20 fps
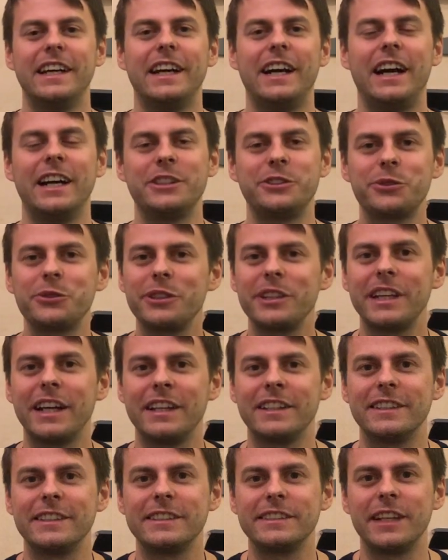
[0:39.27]
I totally
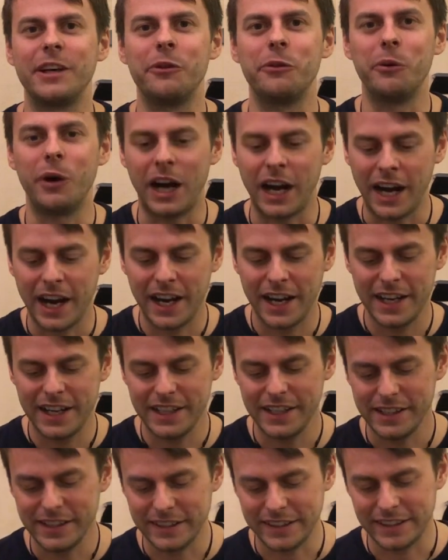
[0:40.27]
understand why.
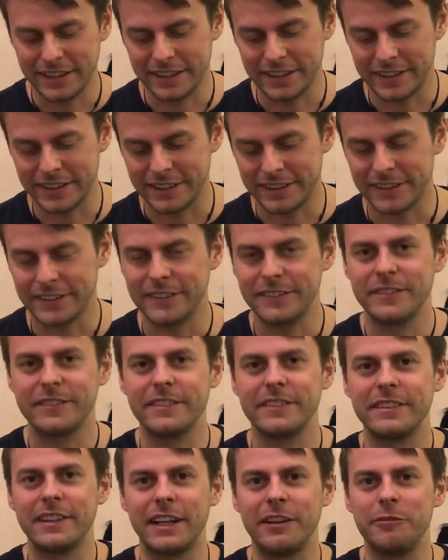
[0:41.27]

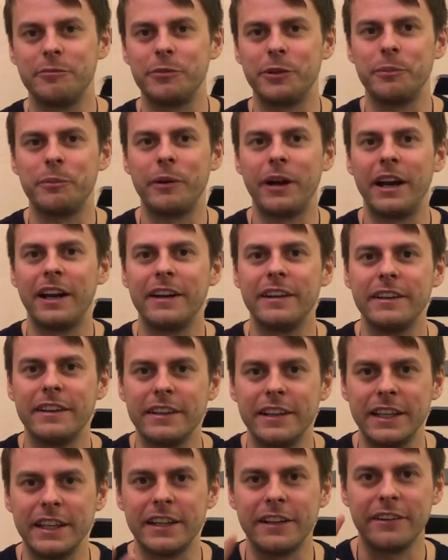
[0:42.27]
I've prepared
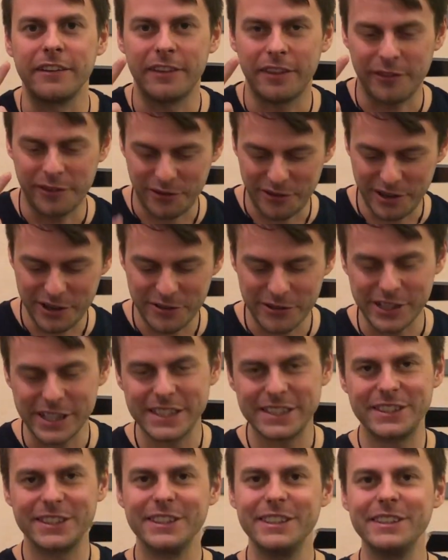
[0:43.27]
here 3
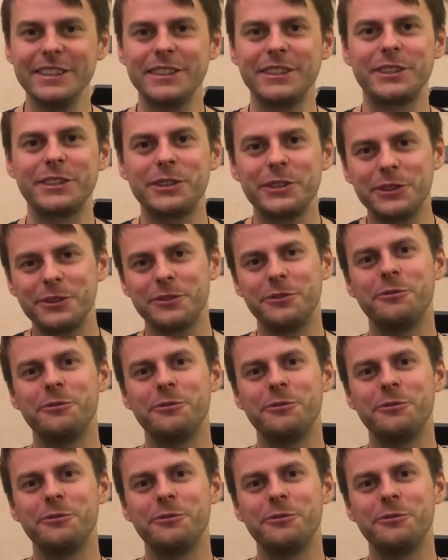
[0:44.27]
reasons